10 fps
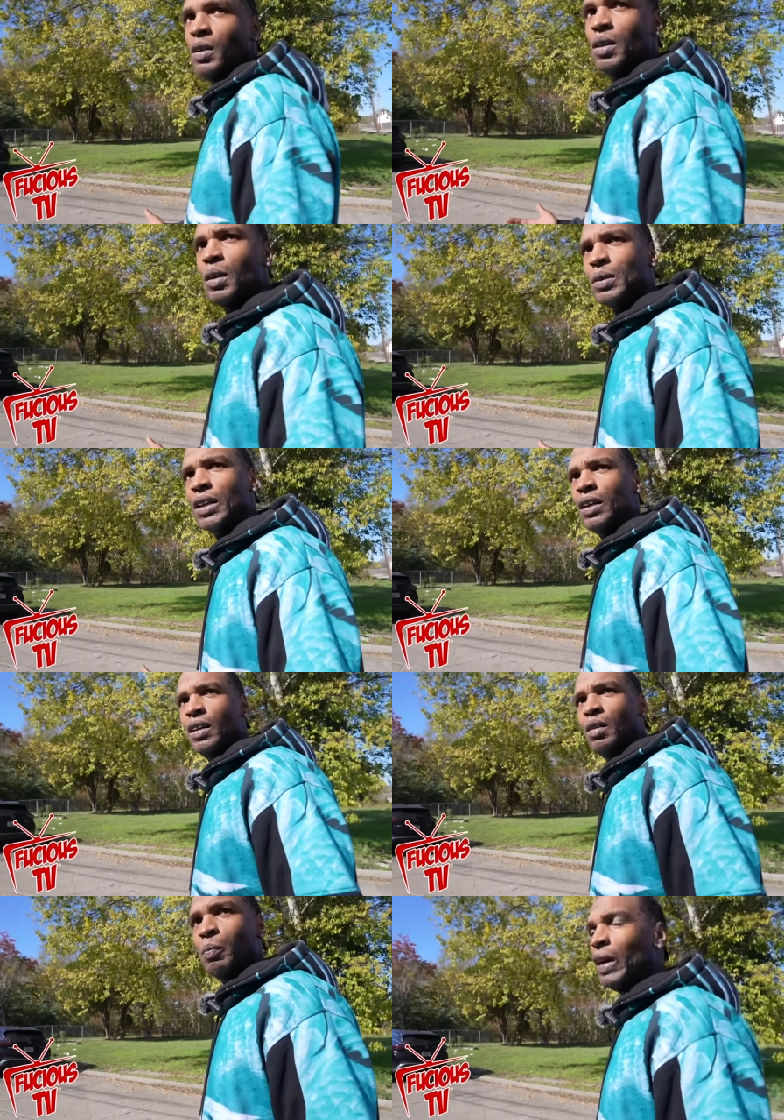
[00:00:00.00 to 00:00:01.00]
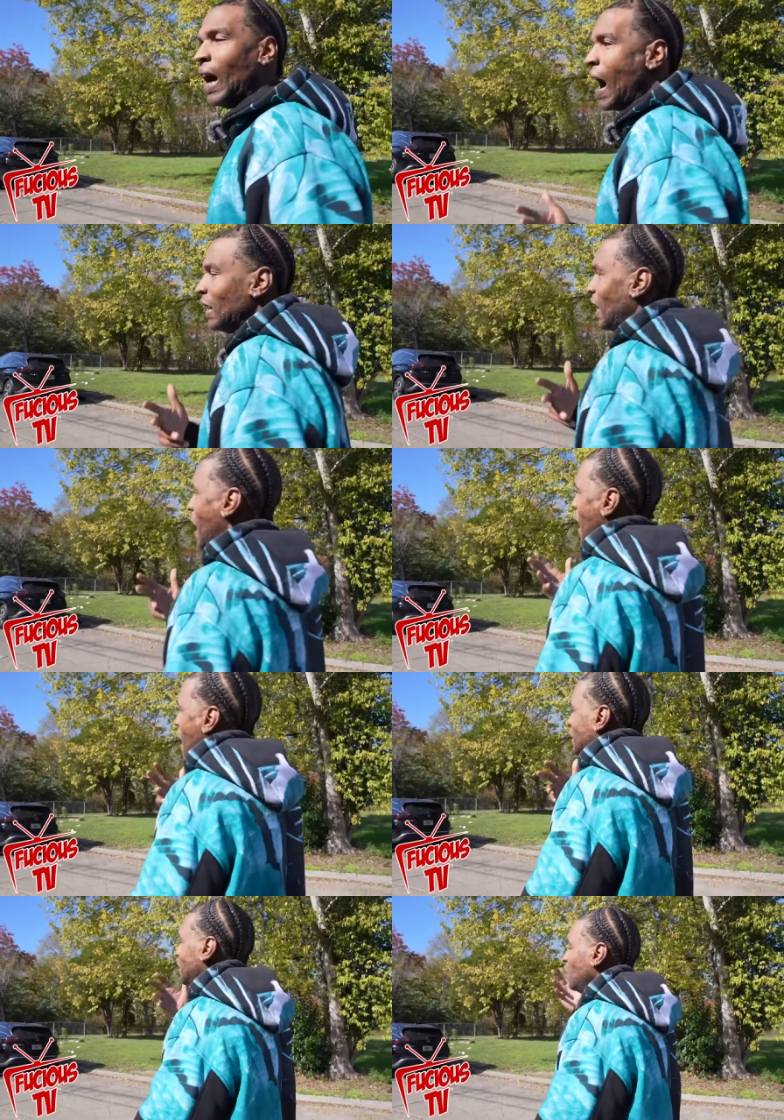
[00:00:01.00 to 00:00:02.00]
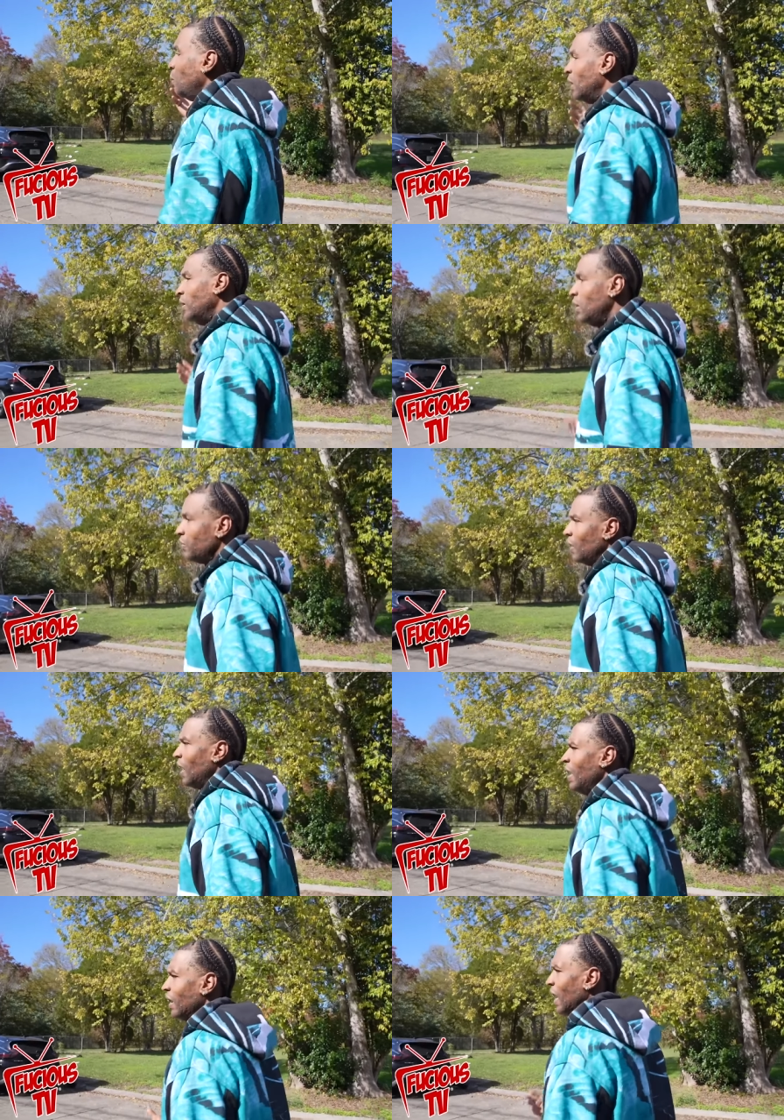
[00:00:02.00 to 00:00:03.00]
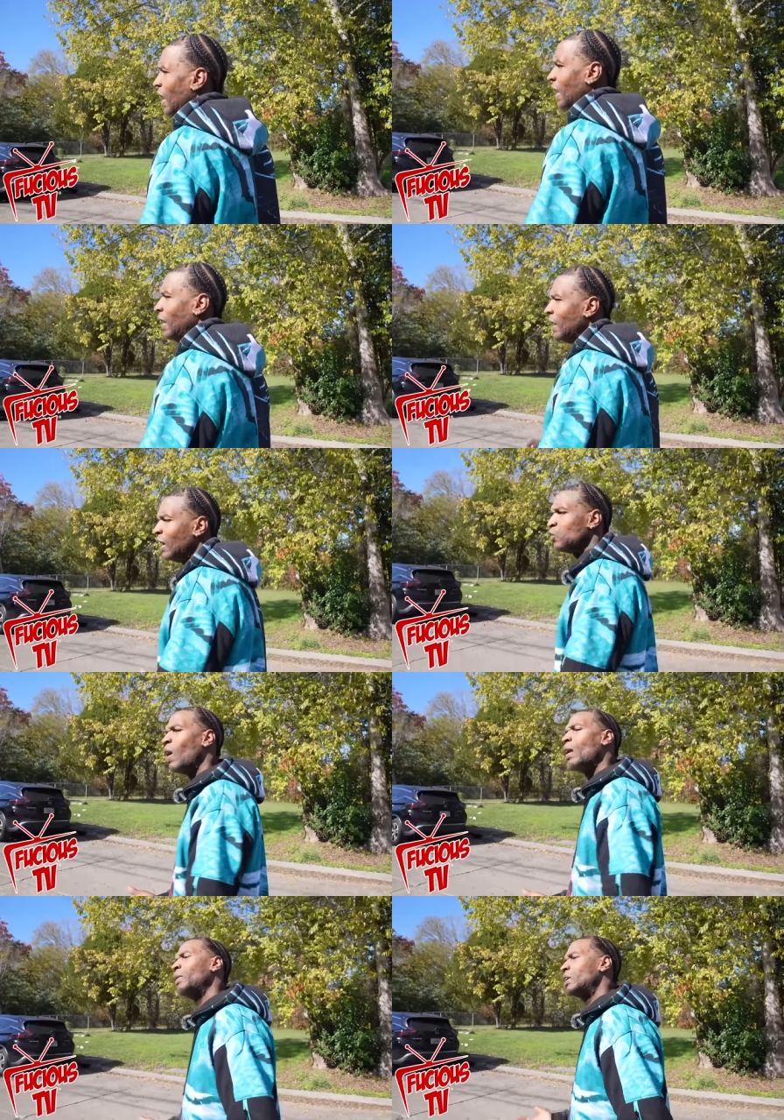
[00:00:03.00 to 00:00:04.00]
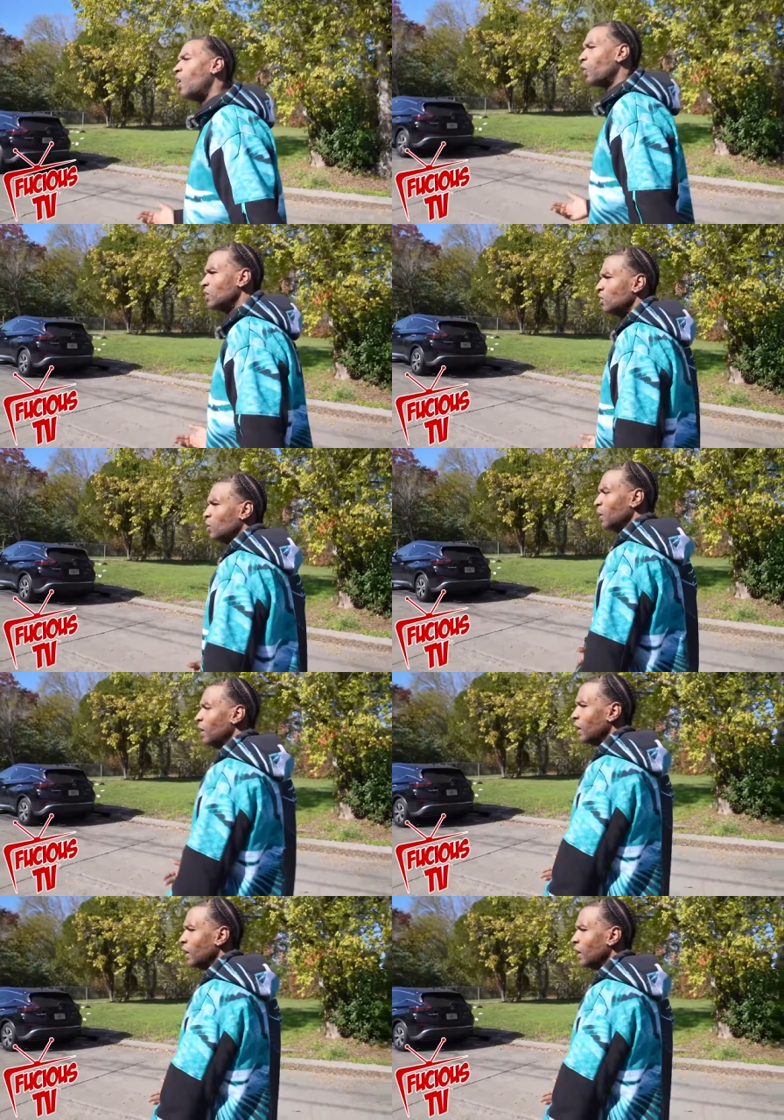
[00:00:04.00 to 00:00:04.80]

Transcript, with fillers: You know what I'm saying? But I, I, I see them in a different light, and, I, and I, that's why I be talking to them and